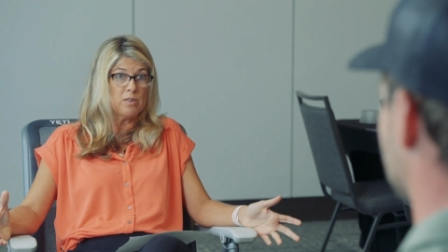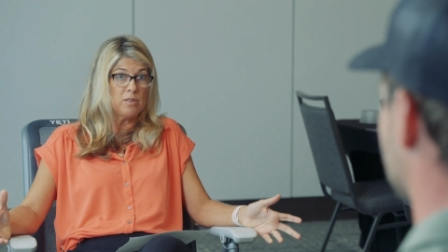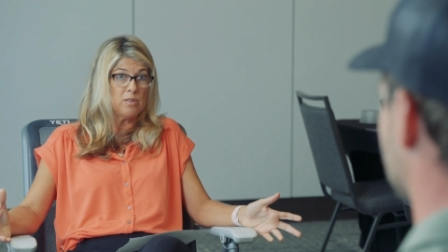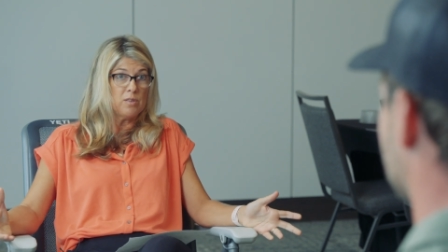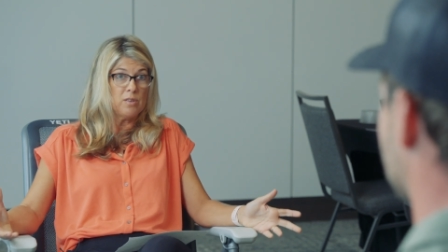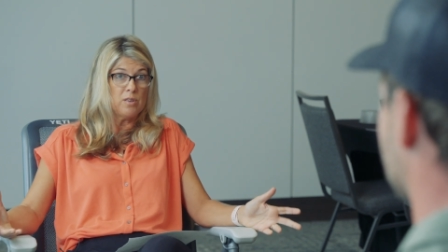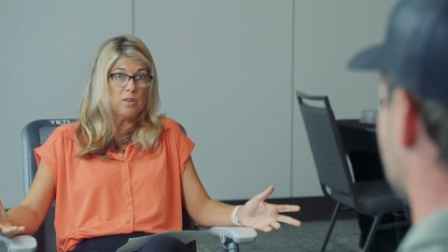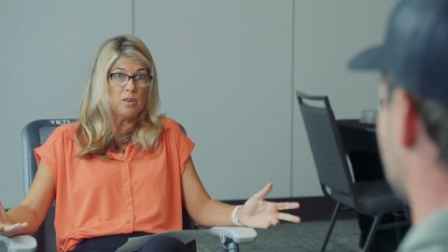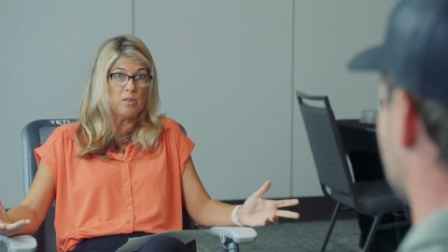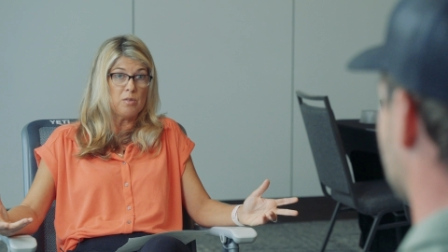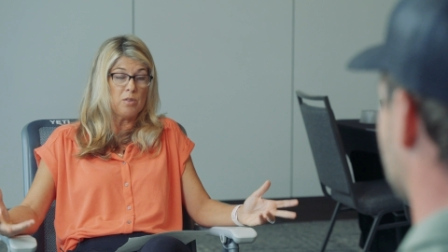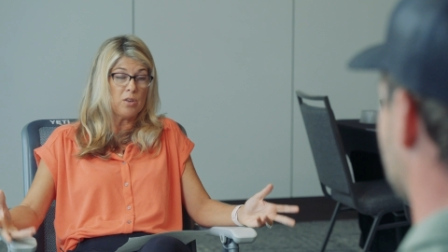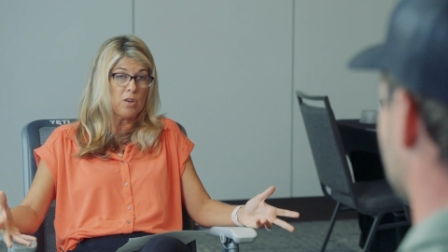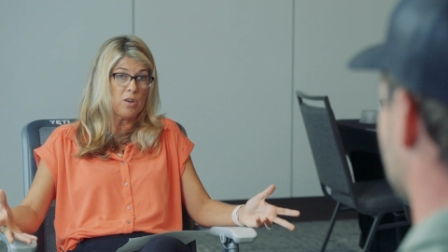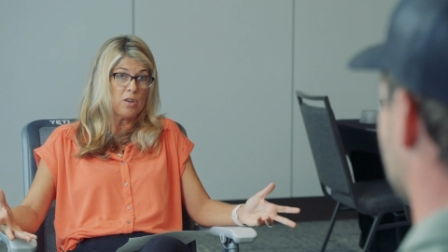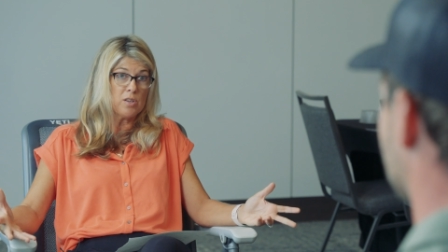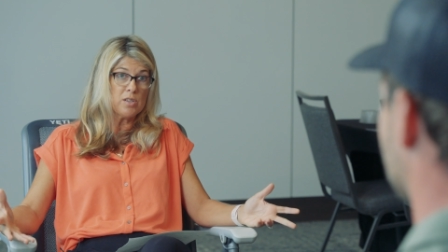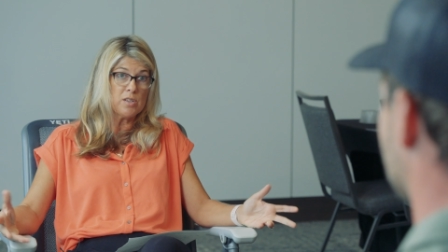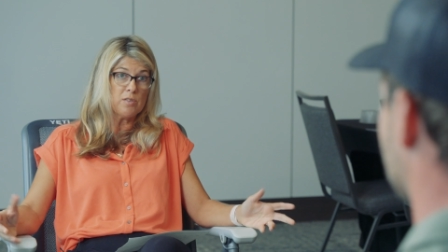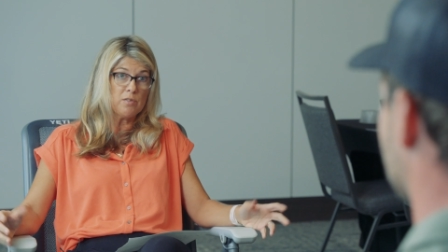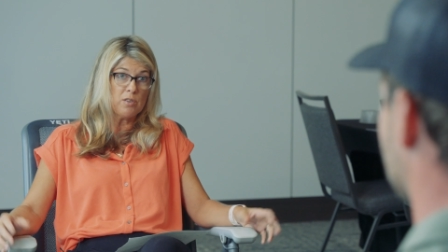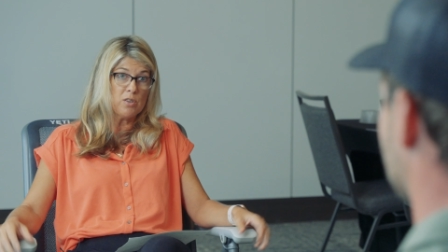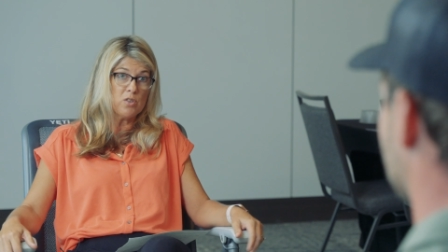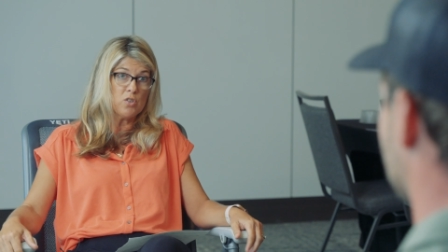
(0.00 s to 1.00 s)
you know, the
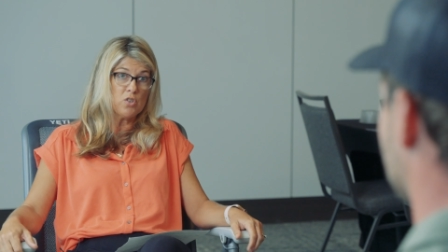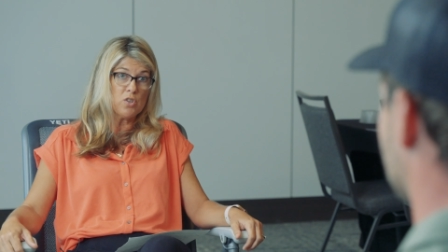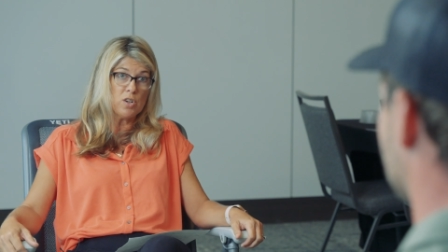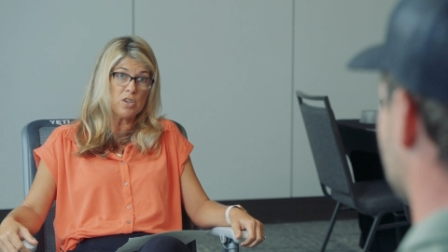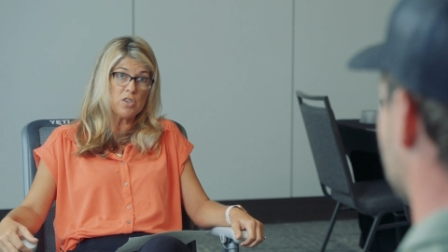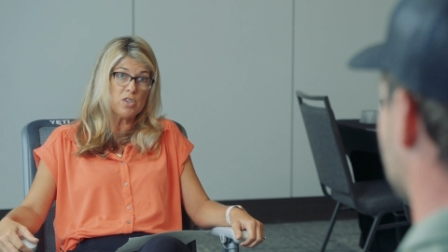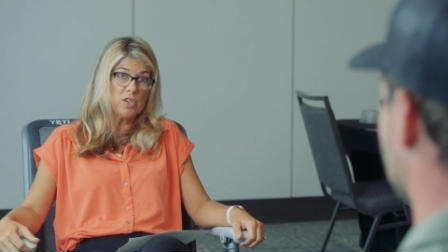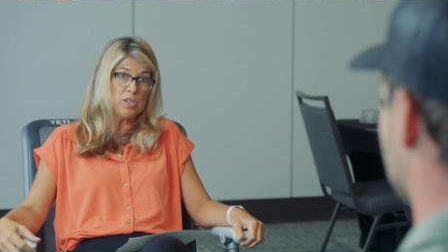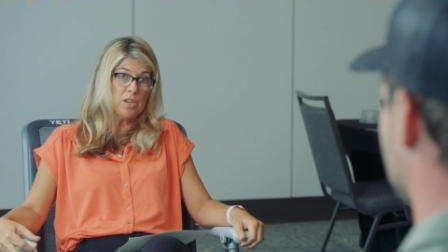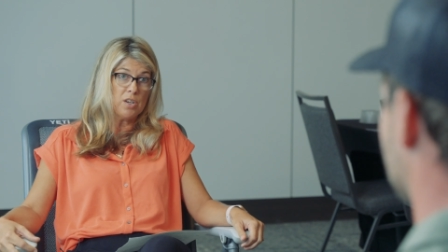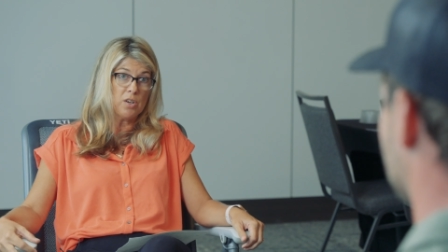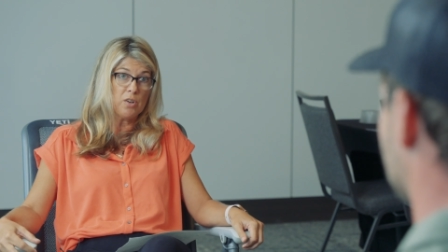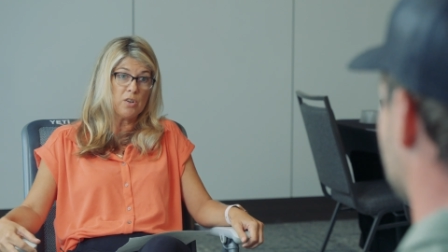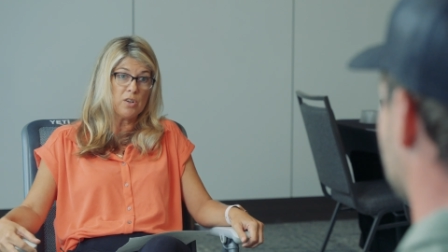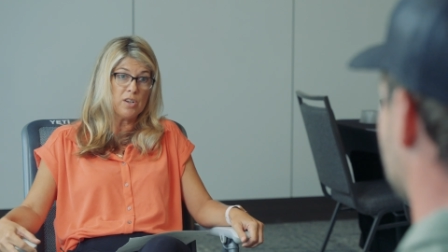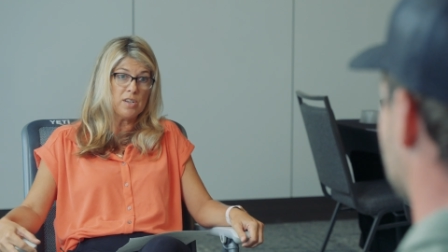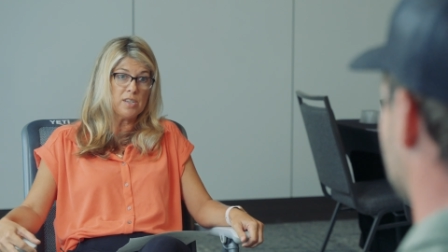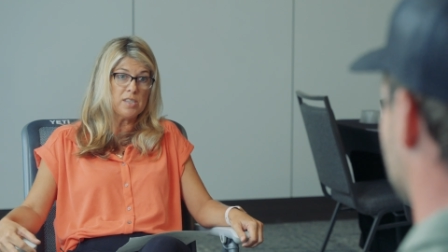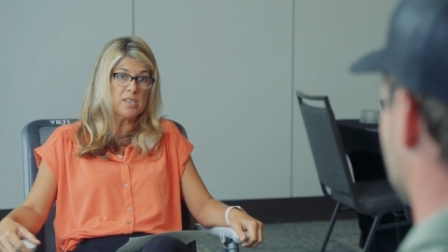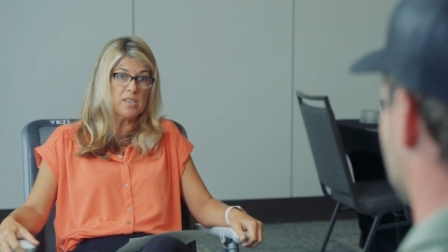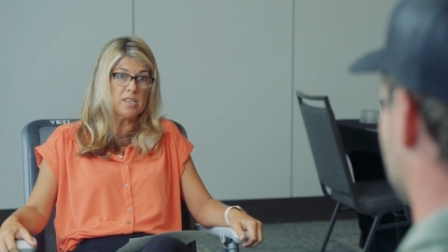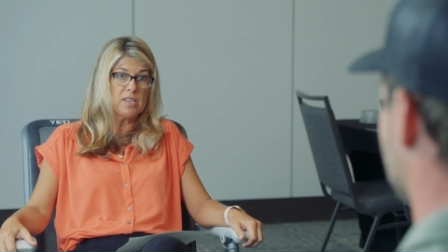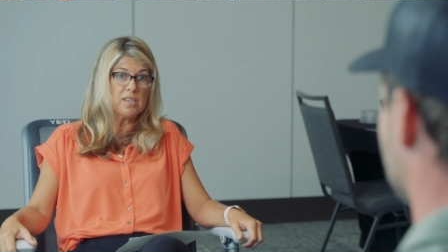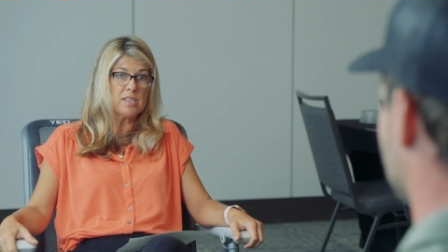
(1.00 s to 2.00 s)
cost of construction
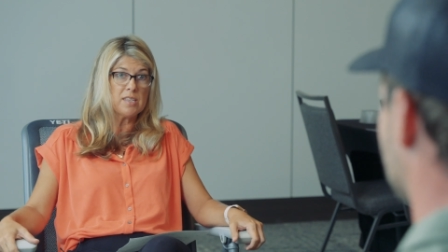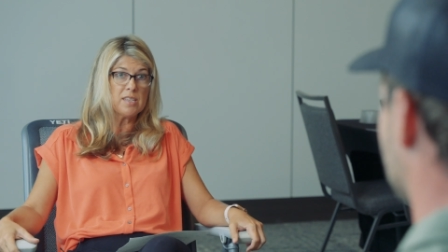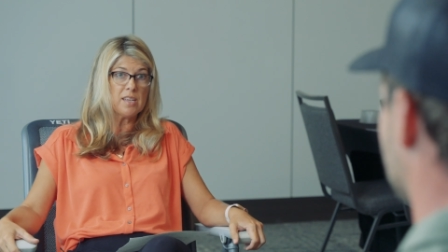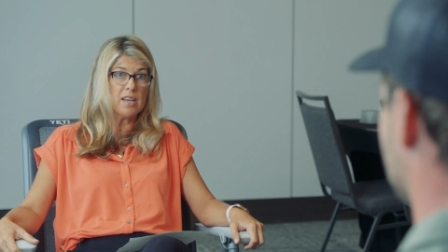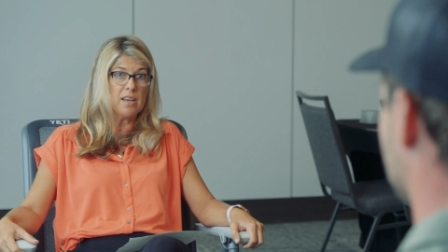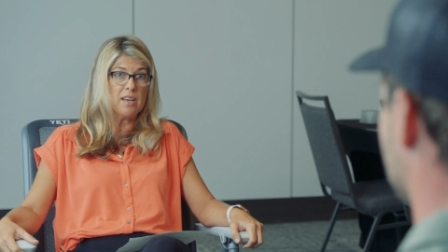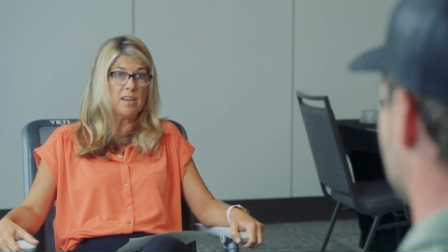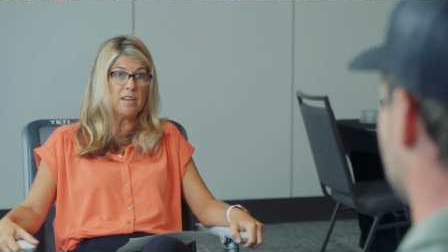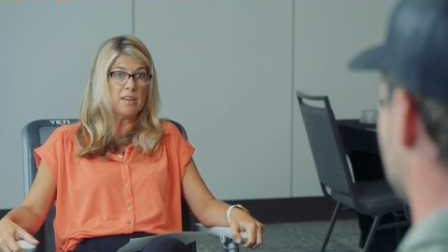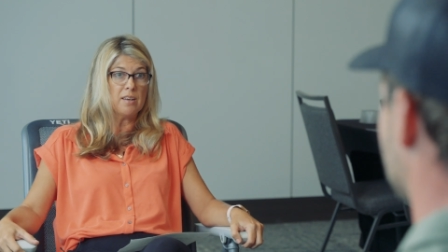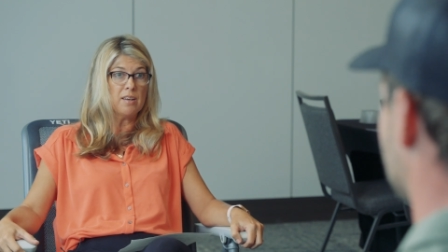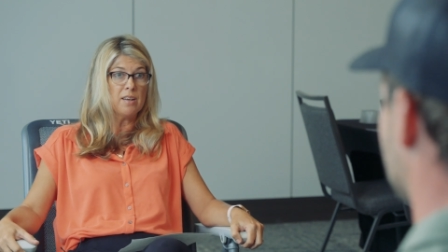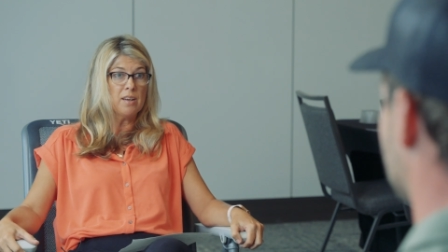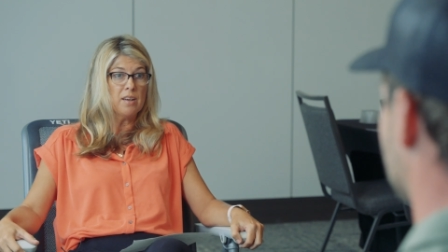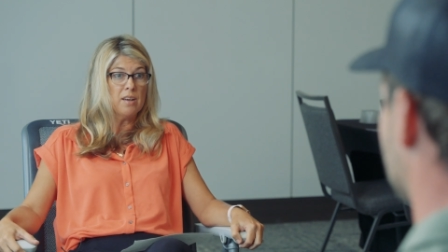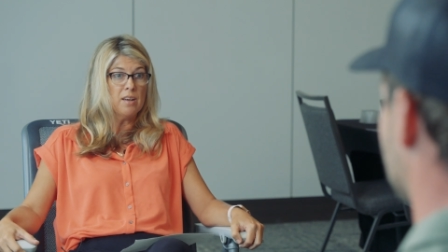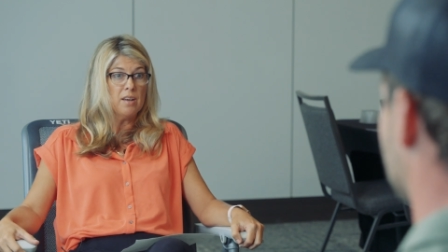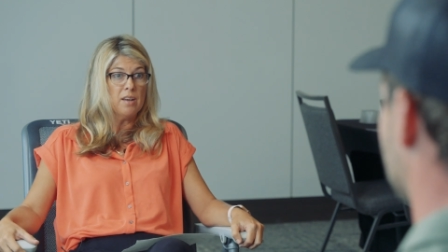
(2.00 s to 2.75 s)
increases and,